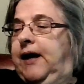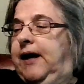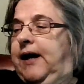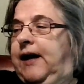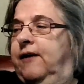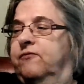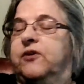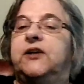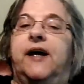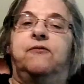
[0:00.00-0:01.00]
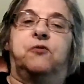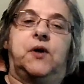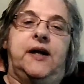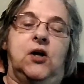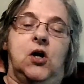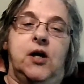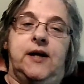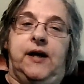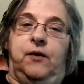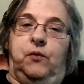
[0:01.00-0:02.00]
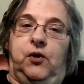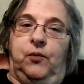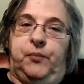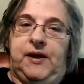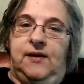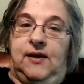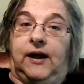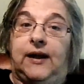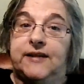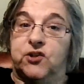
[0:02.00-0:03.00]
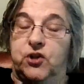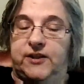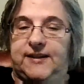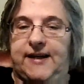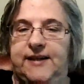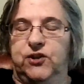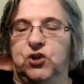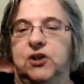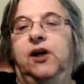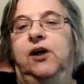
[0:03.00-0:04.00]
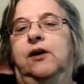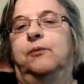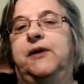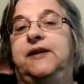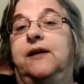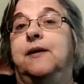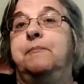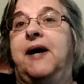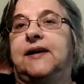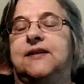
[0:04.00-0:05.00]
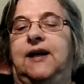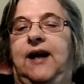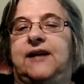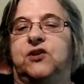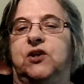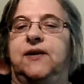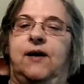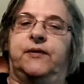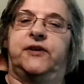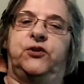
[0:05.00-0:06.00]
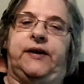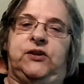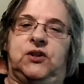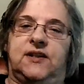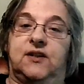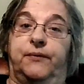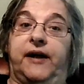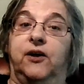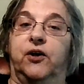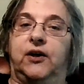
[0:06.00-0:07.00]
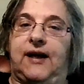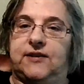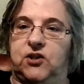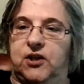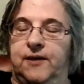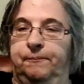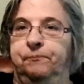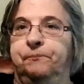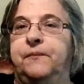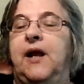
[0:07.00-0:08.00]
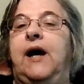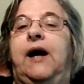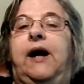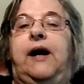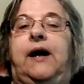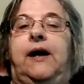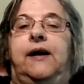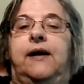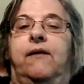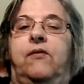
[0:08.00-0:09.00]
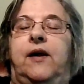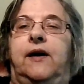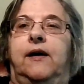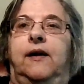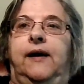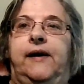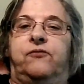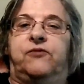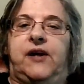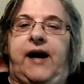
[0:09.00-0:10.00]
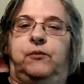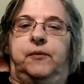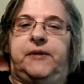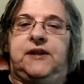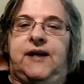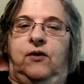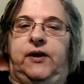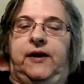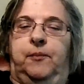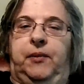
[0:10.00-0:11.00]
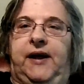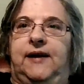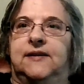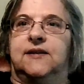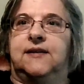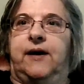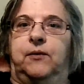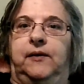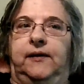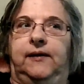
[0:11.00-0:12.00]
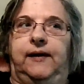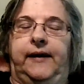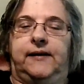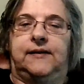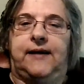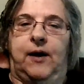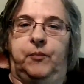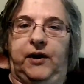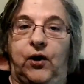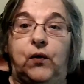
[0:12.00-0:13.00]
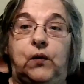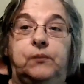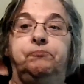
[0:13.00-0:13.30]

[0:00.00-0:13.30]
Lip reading: and for day 49 it will be the cluster stitch. We did the mixed cluster, now we're doing just the regular cluster, and the link for that will be down in the playlist down below.